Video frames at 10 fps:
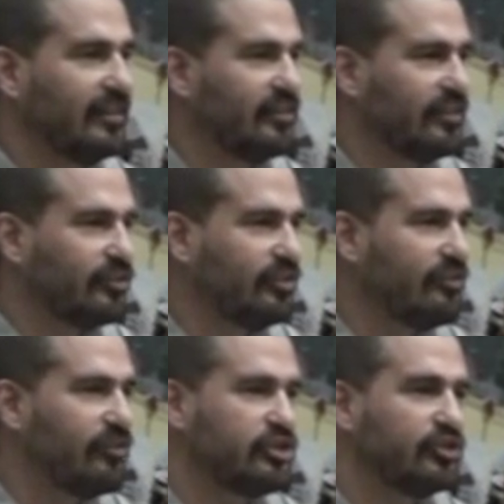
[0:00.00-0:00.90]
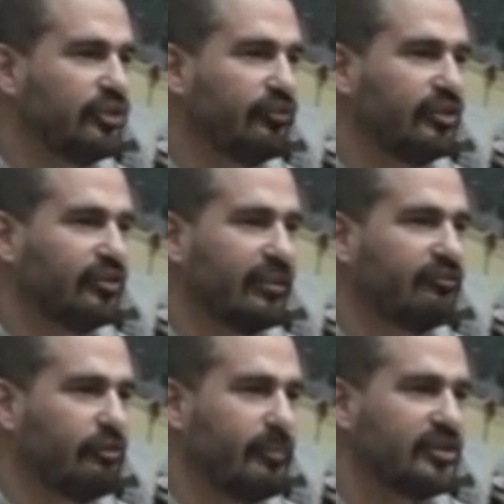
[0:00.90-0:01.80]
the version of the
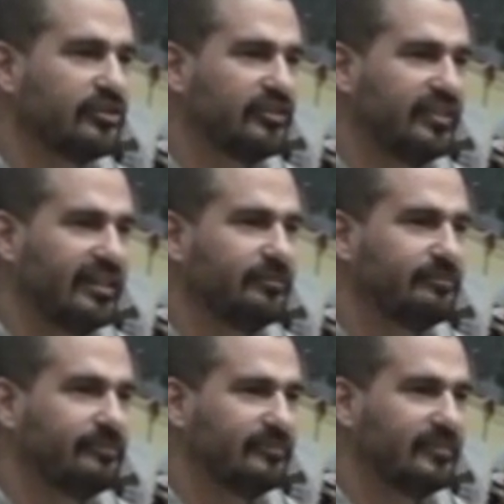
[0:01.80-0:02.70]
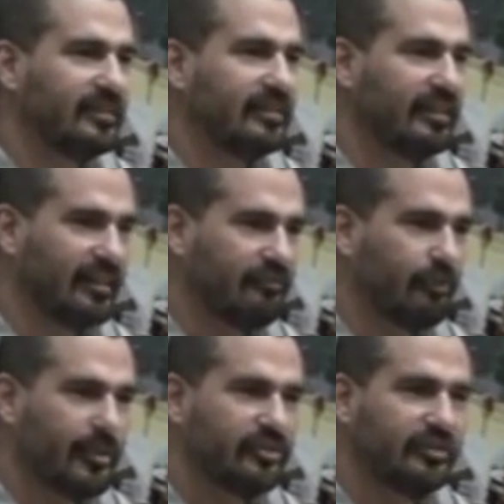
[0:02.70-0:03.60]
transformation team, the
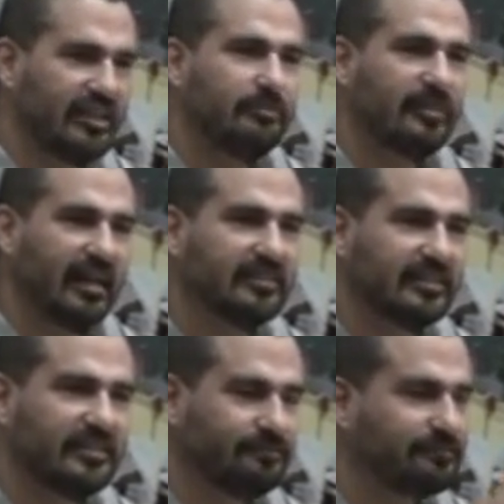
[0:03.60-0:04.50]
transformation team task,